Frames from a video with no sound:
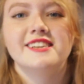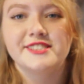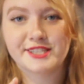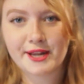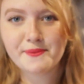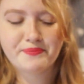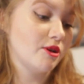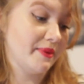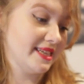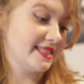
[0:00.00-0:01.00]
shut up,
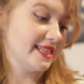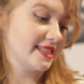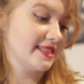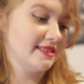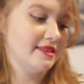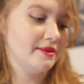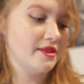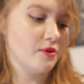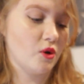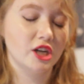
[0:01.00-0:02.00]
romantic.
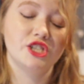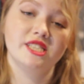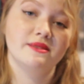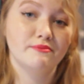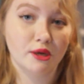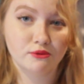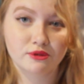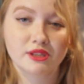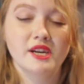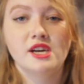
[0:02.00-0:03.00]
The Washington
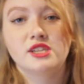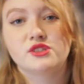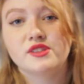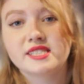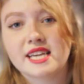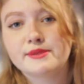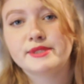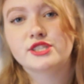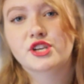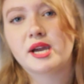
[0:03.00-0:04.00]
Post. So this has been
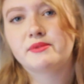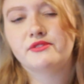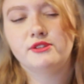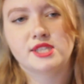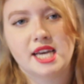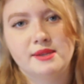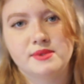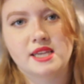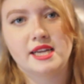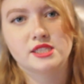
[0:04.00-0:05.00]
described a few
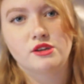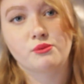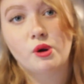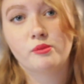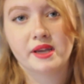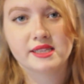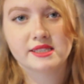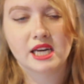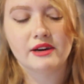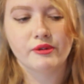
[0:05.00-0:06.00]
times as a romance
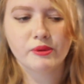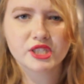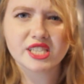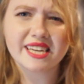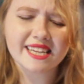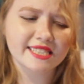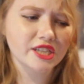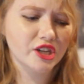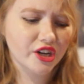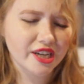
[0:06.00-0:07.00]
novel, which I guess
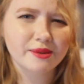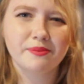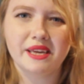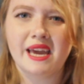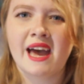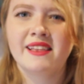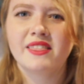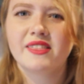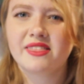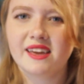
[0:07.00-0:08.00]
it could be. And
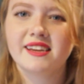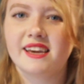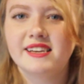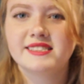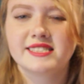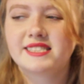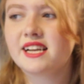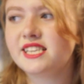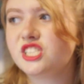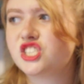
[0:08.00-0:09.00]
the thing is, it's not a